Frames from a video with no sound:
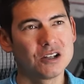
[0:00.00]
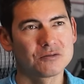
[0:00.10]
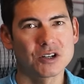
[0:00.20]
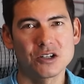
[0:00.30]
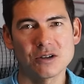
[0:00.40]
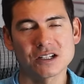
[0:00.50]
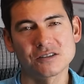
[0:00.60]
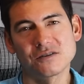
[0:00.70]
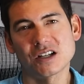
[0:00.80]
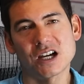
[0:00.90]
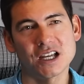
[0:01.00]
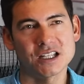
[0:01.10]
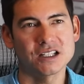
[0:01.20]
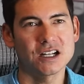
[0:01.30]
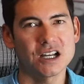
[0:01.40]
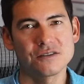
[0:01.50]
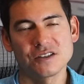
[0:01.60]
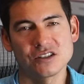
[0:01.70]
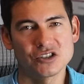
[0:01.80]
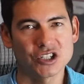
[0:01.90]
radioactive dye, IV
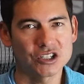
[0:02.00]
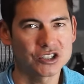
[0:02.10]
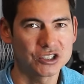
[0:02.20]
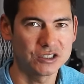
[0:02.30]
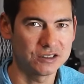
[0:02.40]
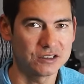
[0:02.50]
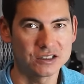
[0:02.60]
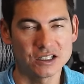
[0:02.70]
injection,